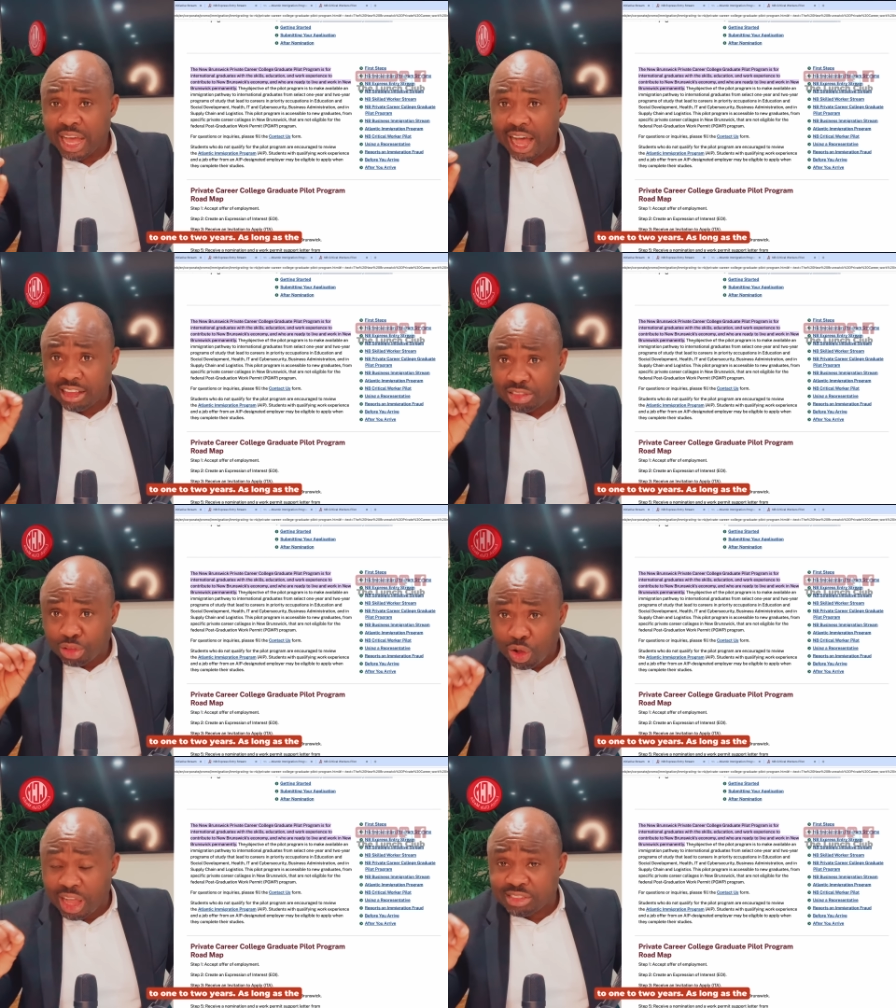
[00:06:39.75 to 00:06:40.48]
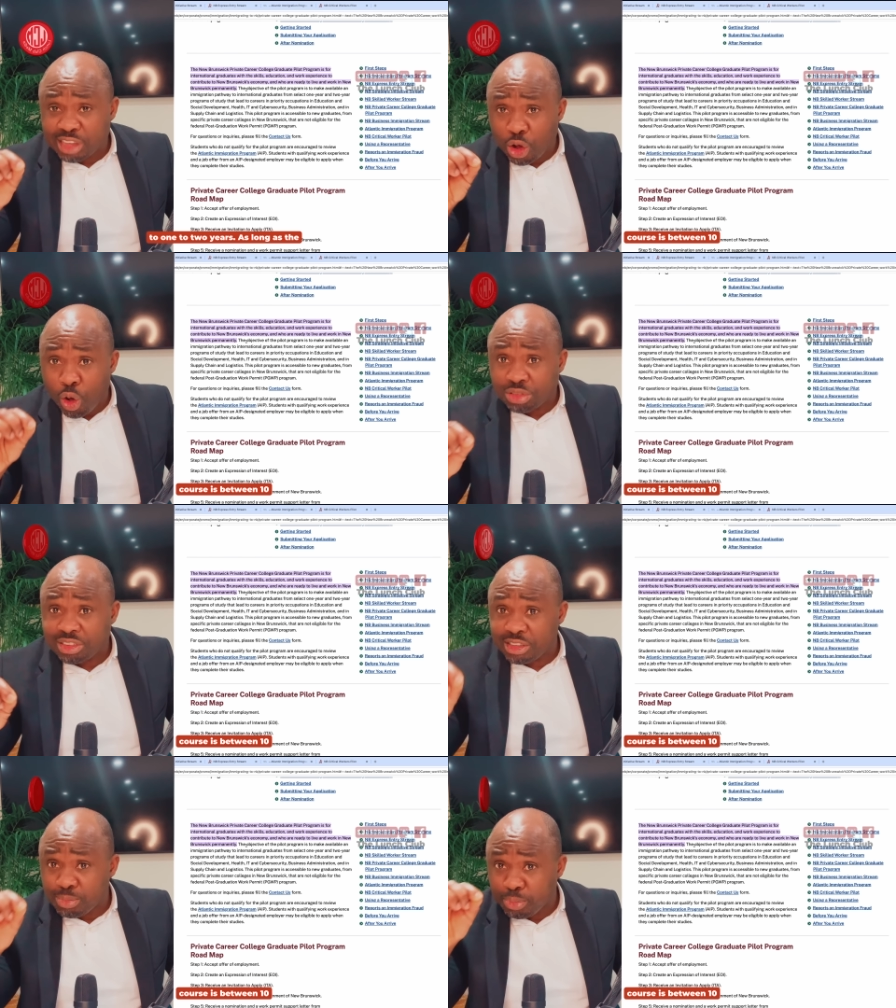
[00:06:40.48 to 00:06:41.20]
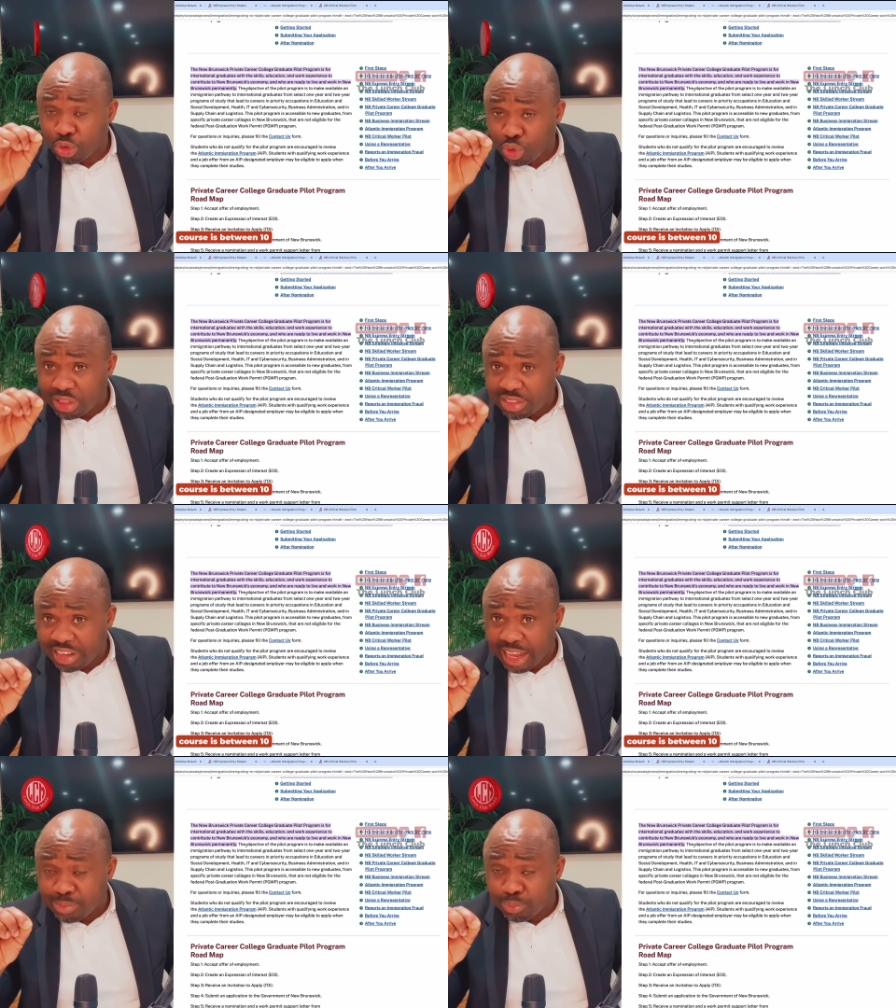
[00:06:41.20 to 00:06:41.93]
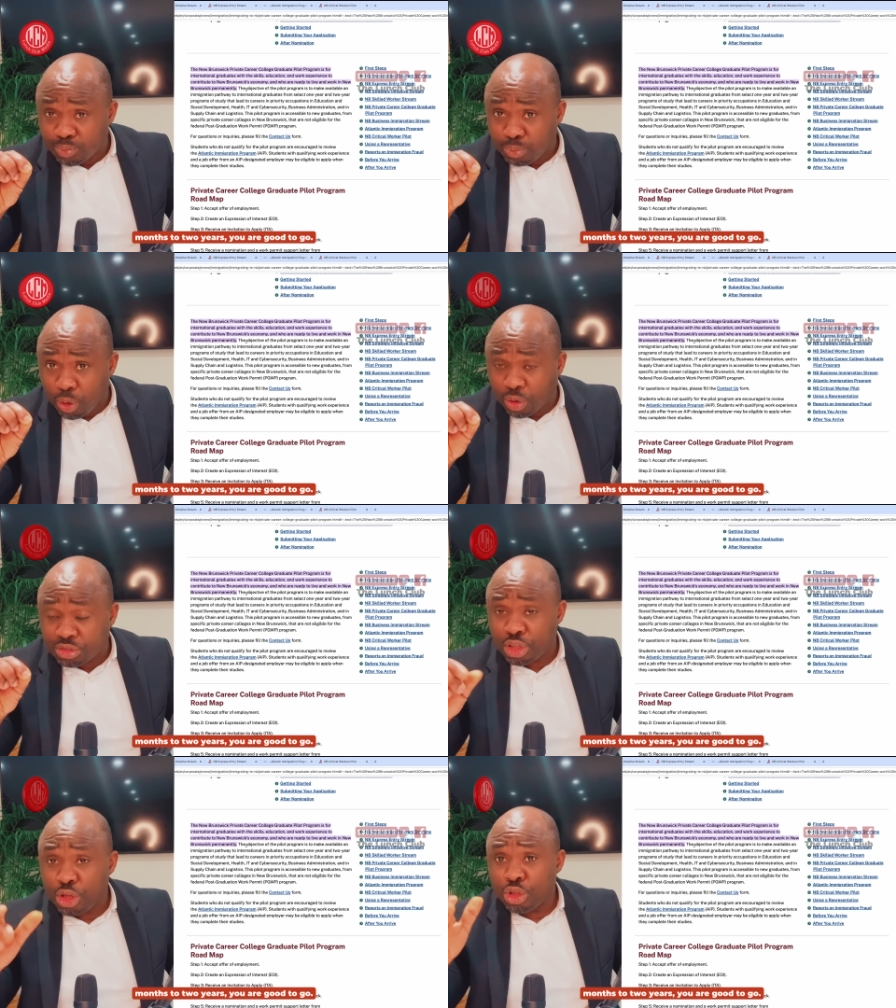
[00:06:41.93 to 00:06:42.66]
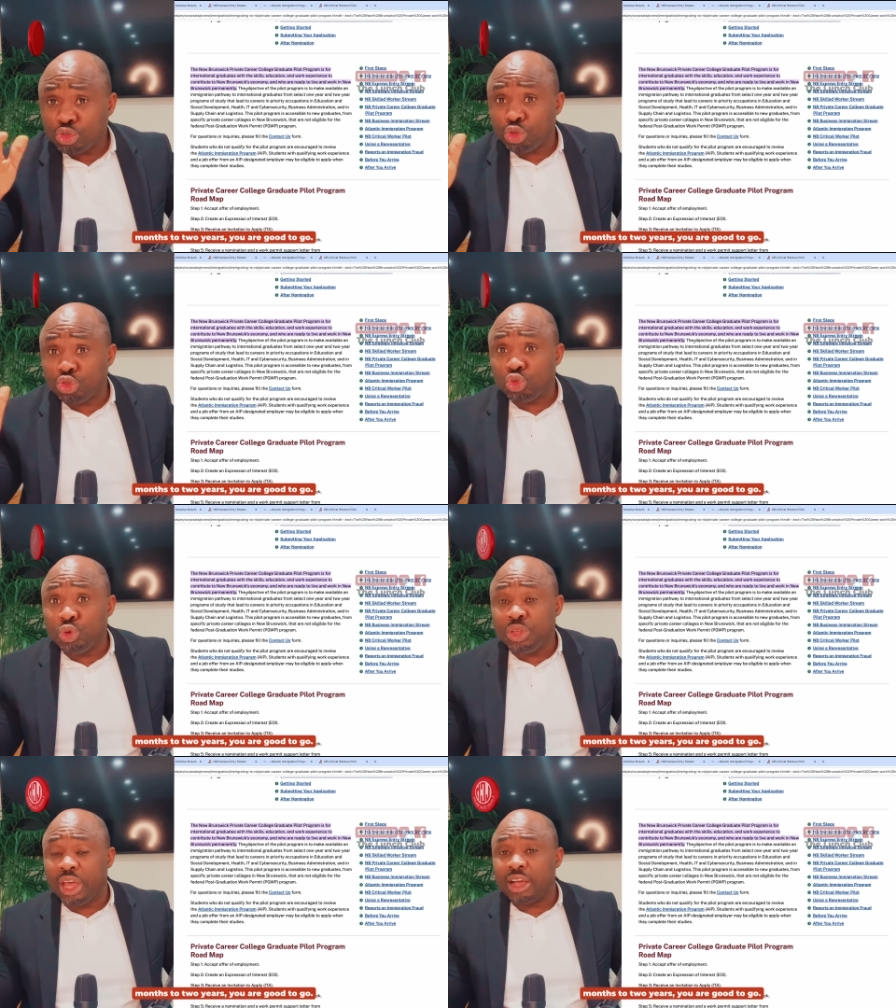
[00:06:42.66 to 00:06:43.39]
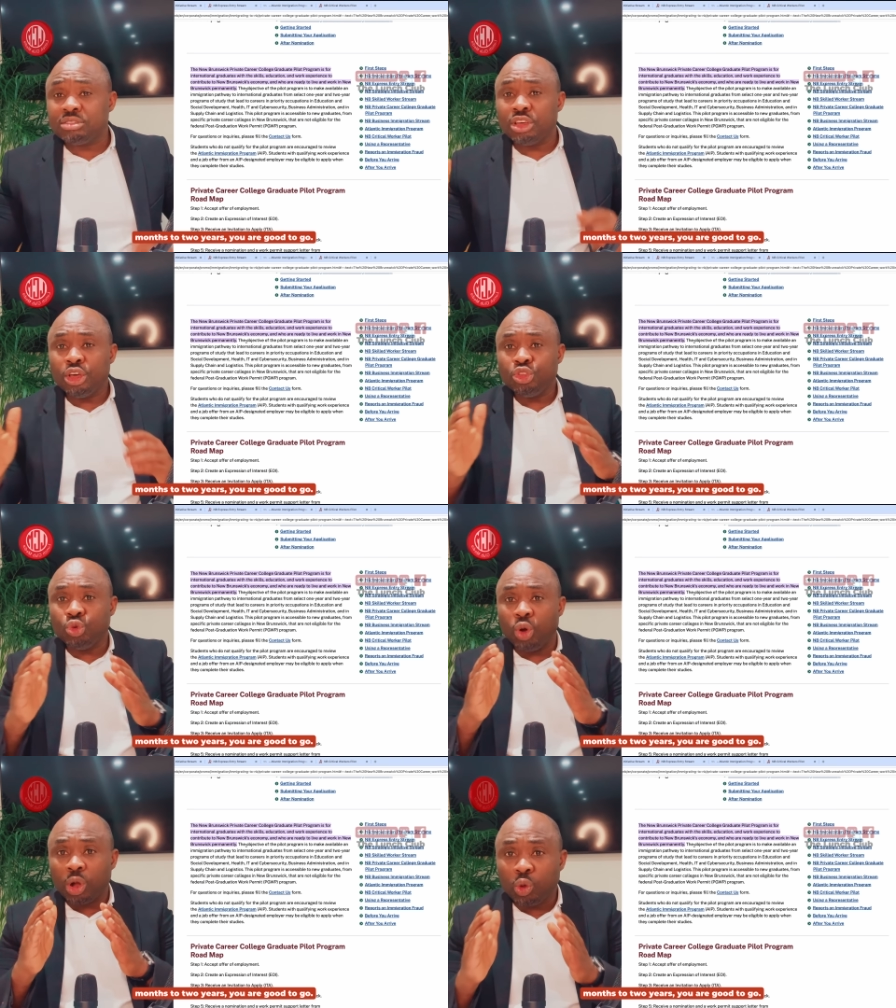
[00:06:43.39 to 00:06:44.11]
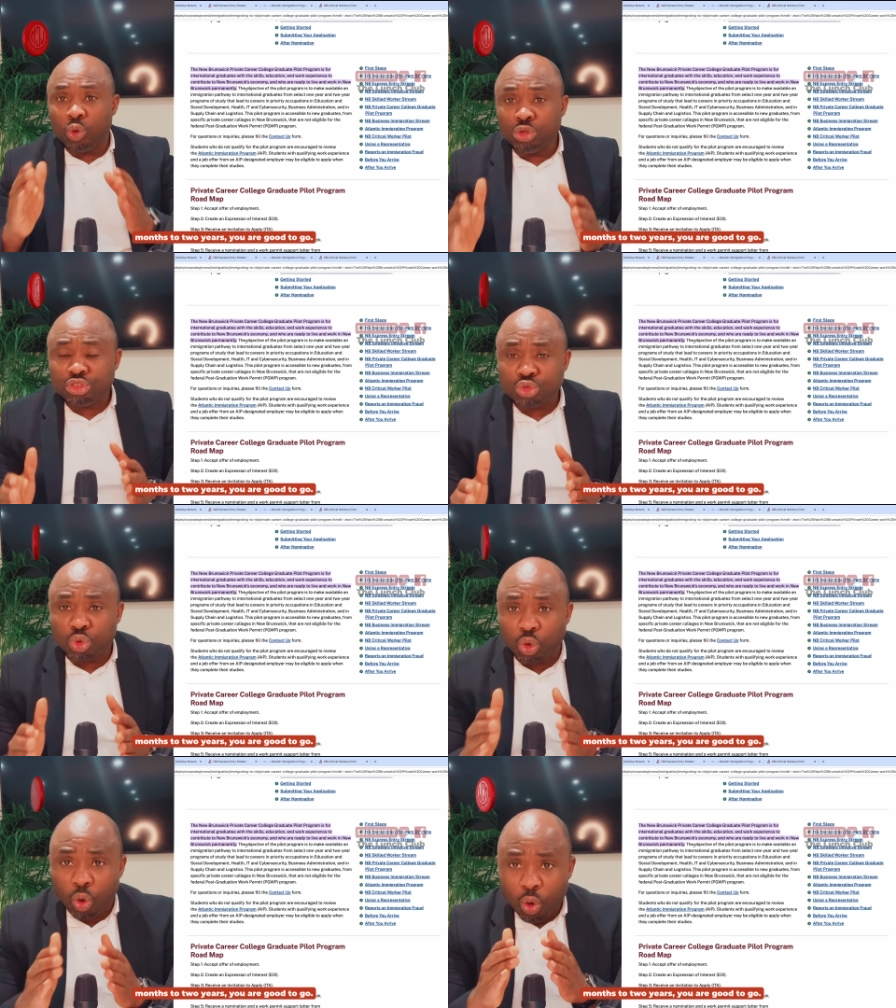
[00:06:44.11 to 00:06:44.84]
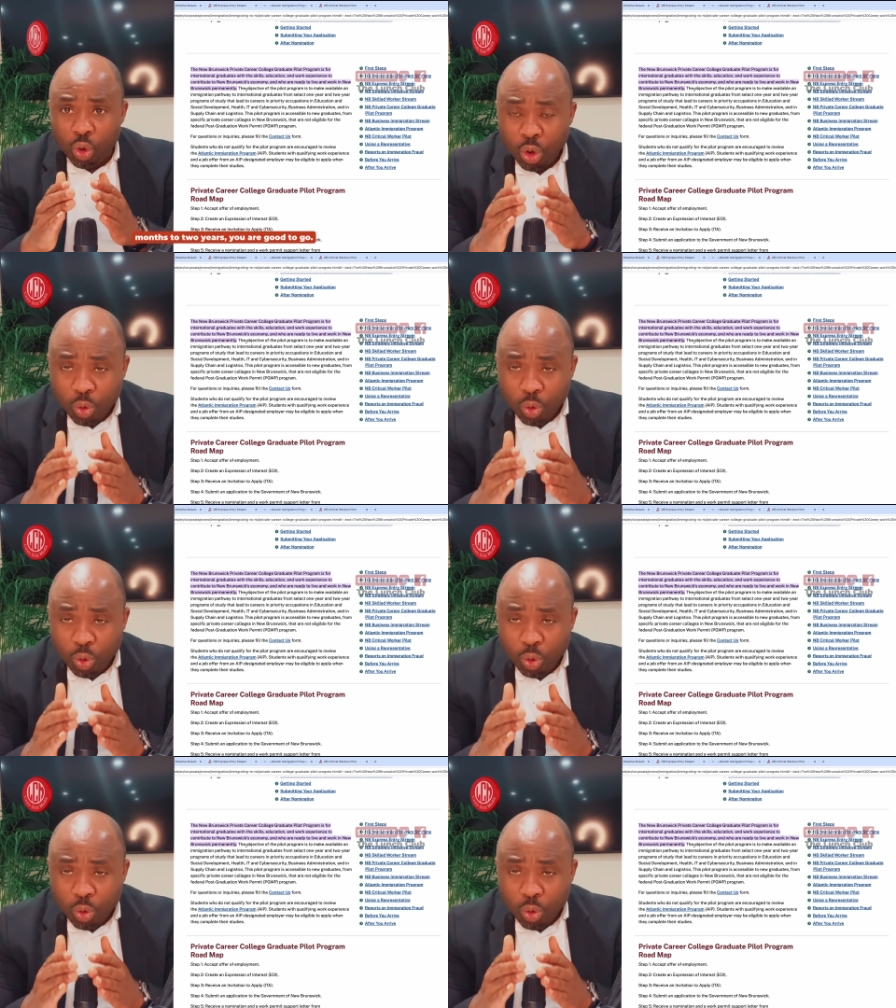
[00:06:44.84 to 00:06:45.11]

As long as the course is between ten months to two years, you are good to go.